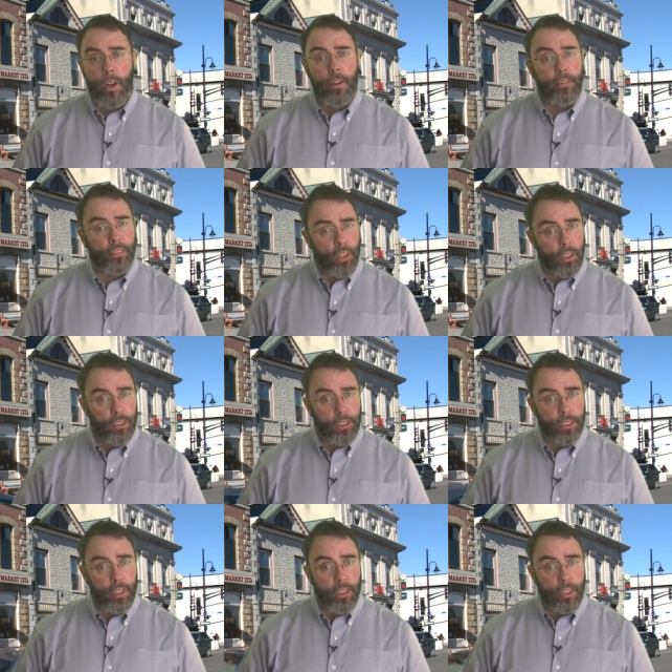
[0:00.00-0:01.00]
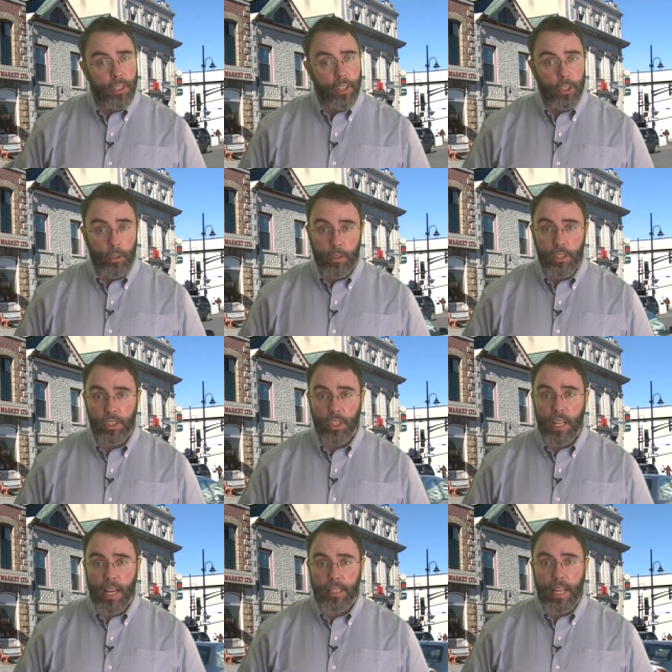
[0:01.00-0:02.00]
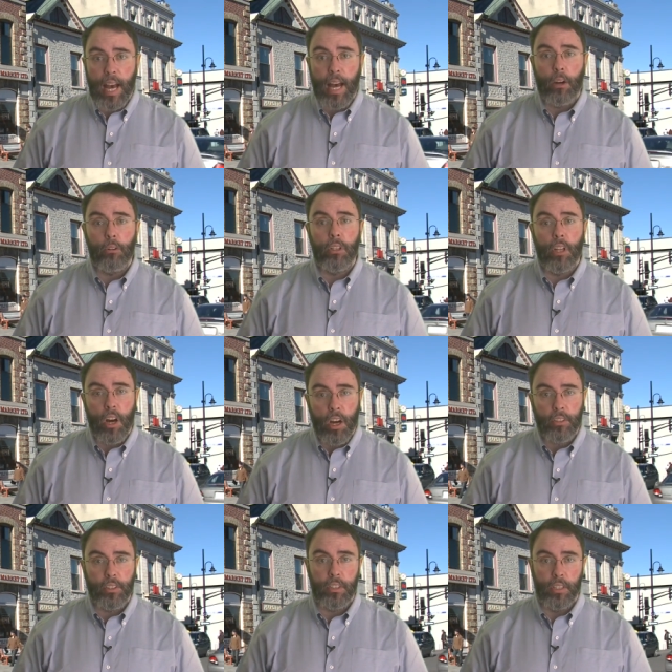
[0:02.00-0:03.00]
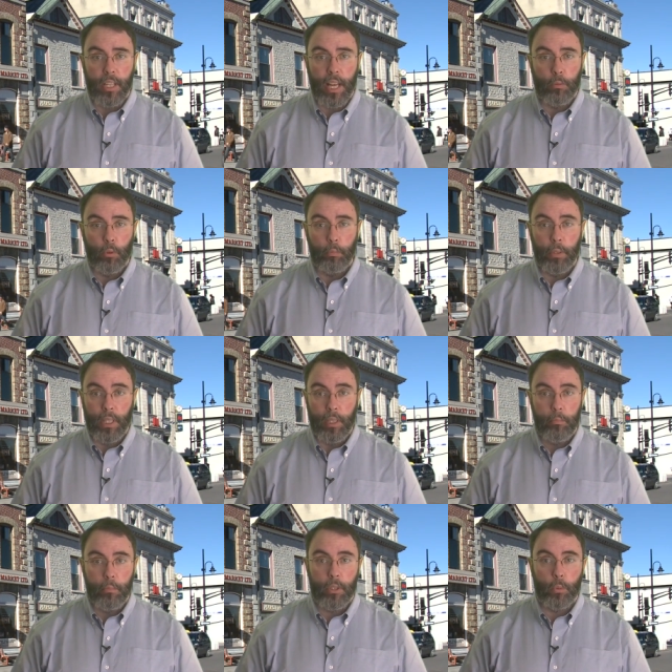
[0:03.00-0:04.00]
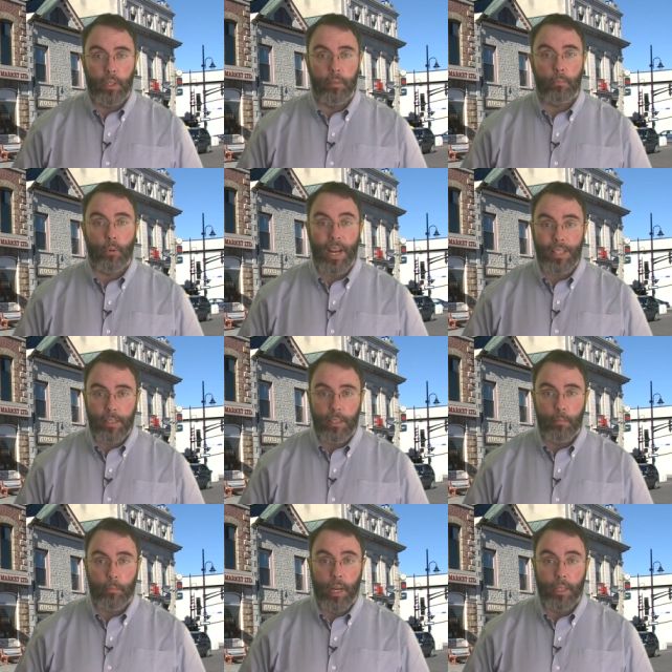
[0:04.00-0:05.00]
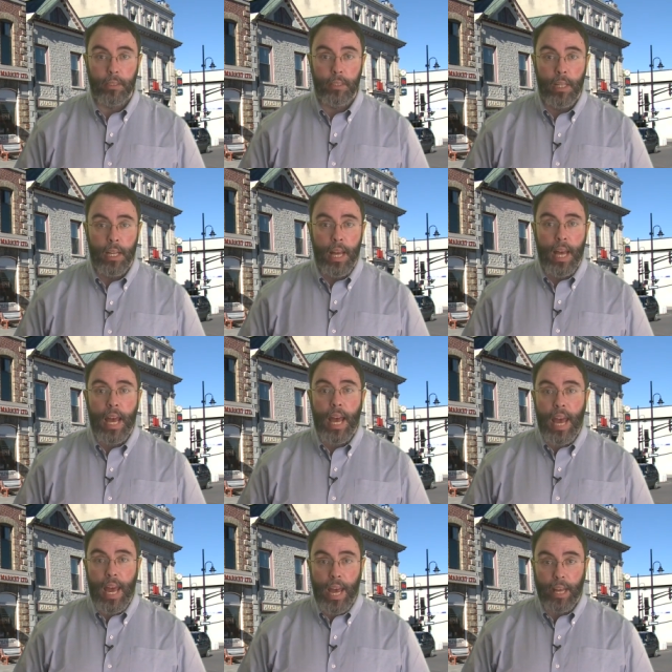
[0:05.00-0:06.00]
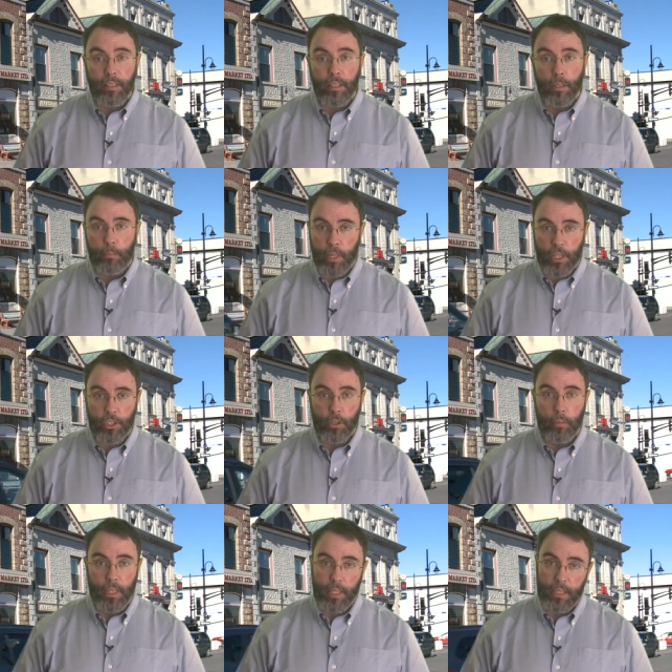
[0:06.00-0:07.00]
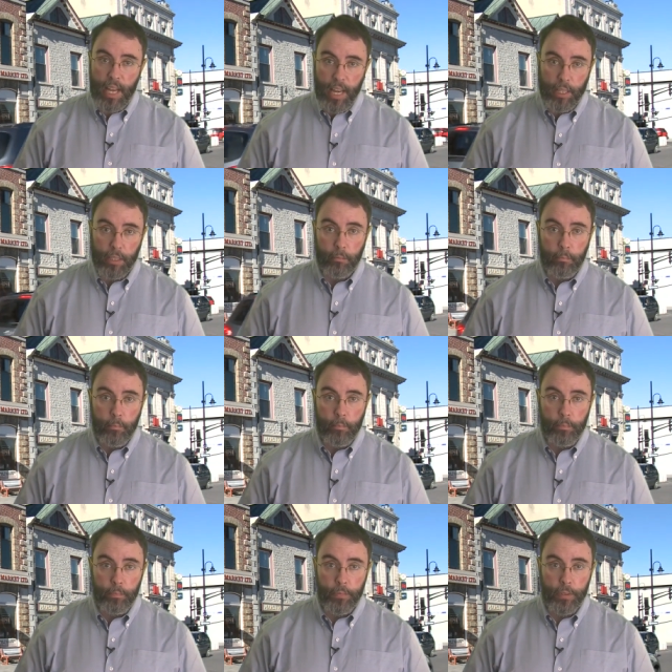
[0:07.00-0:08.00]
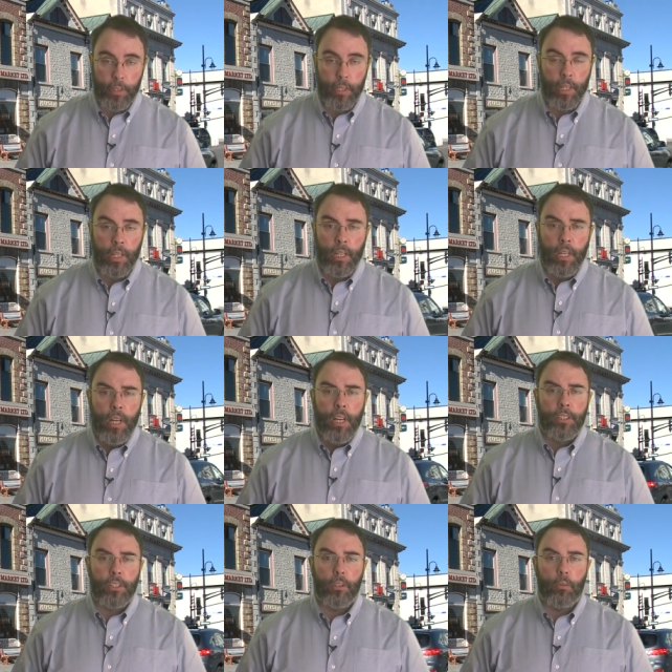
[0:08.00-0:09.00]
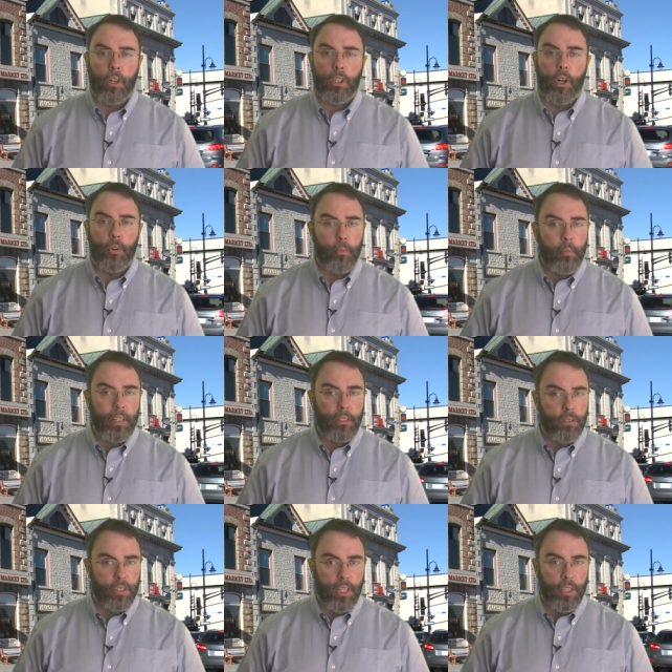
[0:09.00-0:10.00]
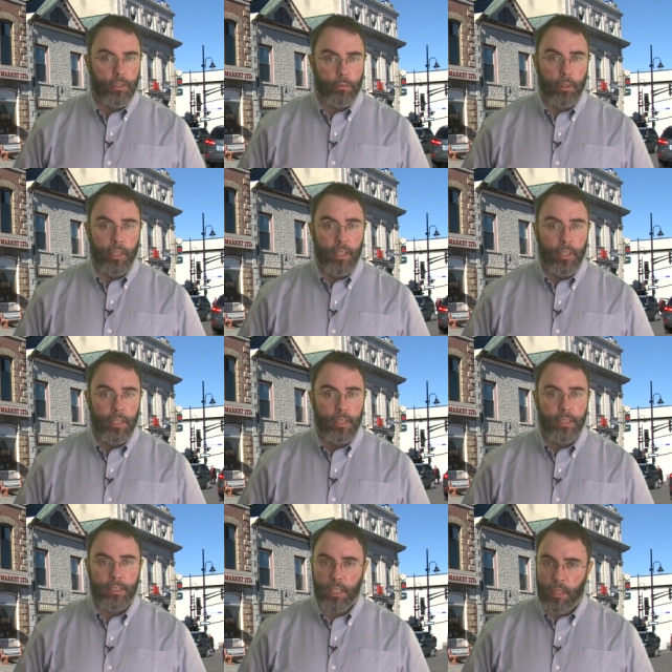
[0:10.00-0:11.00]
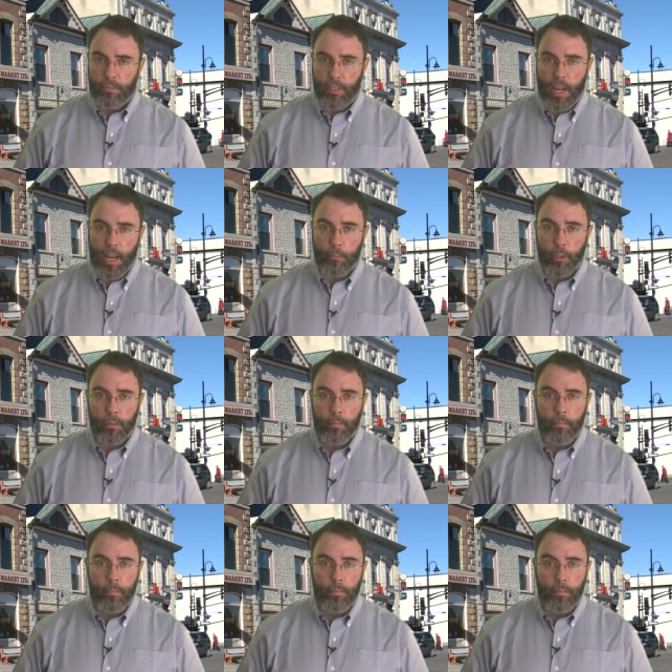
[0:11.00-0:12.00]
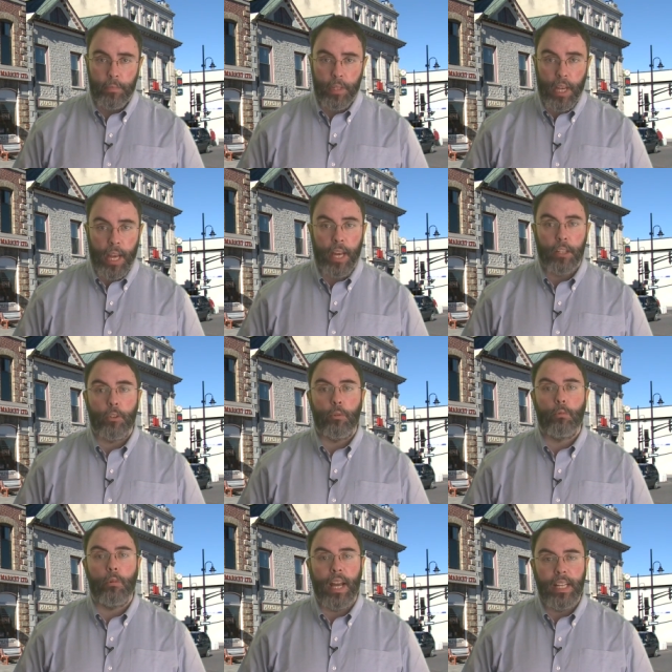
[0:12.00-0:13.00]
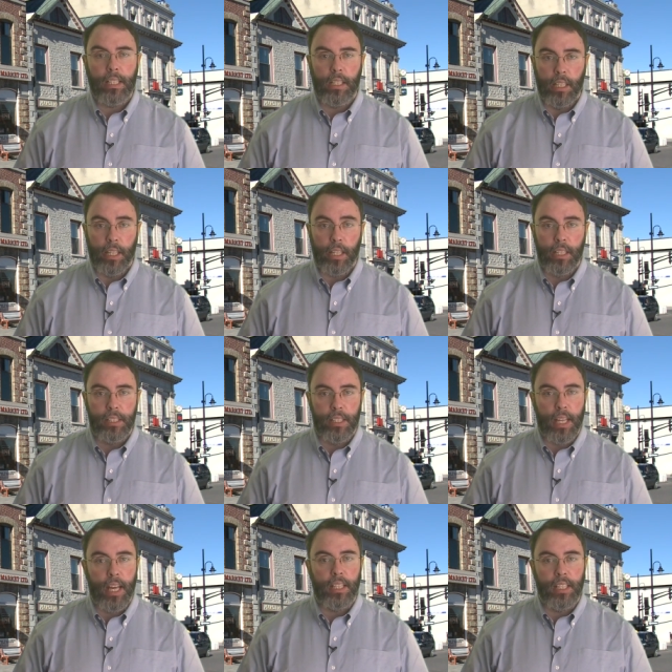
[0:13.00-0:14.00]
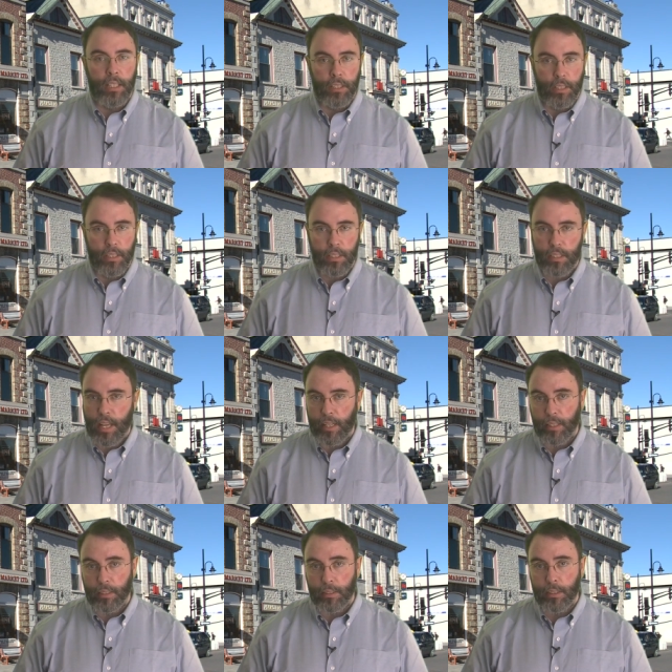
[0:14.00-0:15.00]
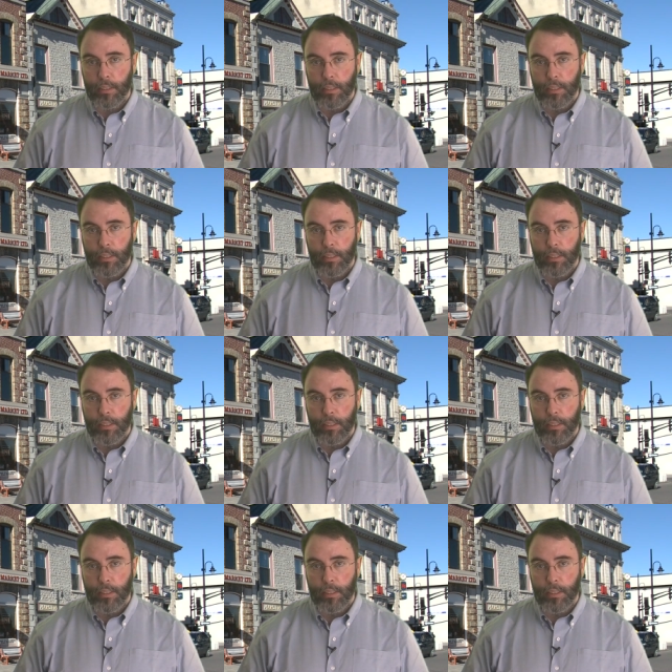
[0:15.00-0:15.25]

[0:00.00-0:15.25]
First, you can select how long the delay will be between pressing the button and the picture being taken. So go to menu C3, self-timer, and right-click to get into the settings.